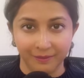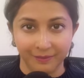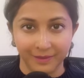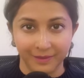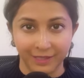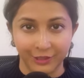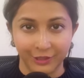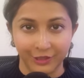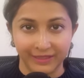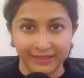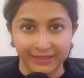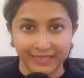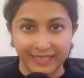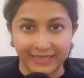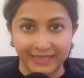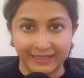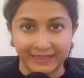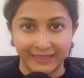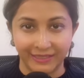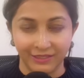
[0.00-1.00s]

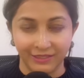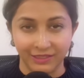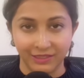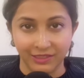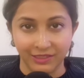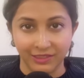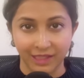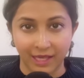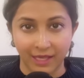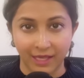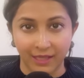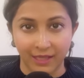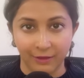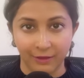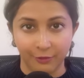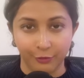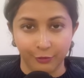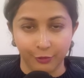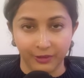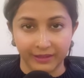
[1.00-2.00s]
undertakings
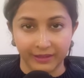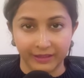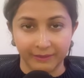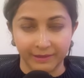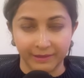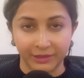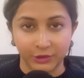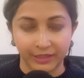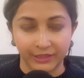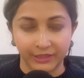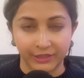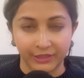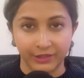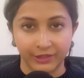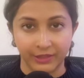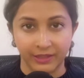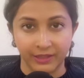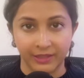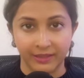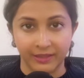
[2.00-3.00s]
for the administration.